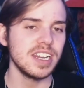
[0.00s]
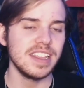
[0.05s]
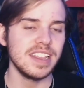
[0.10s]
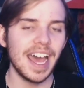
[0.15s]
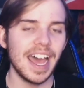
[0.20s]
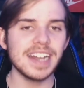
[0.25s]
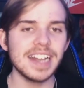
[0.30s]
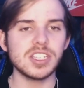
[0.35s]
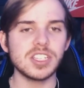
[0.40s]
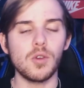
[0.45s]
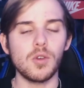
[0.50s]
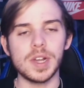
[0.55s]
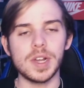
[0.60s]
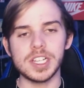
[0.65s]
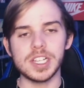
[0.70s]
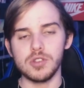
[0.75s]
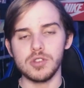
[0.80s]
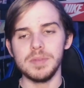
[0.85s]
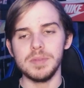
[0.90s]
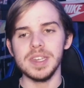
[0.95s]
And that is going
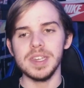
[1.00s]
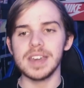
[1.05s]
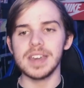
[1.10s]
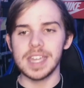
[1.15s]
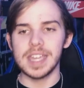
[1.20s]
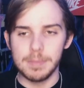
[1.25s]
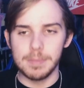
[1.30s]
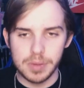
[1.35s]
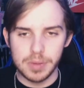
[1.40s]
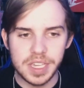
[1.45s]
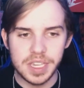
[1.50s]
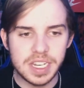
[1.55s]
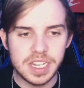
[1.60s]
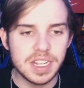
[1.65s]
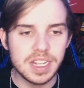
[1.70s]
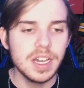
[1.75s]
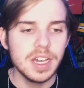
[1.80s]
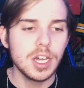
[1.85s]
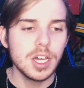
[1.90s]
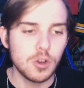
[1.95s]
to be the complete
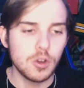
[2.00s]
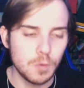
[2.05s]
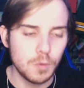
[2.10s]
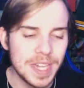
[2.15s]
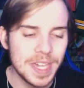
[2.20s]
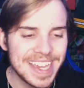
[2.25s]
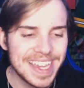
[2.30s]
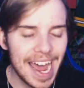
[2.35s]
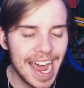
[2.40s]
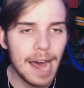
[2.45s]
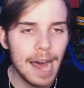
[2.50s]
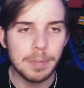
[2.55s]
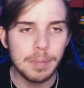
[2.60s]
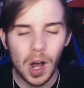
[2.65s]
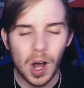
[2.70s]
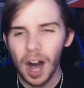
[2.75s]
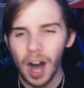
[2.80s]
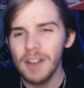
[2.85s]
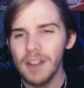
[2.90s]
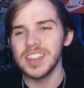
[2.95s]
recap
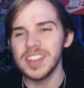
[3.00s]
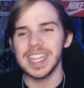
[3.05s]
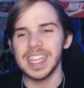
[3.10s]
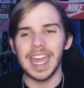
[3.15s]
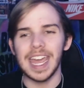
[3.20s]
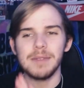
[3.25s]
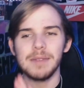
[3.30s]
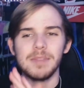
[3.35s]
of the game. The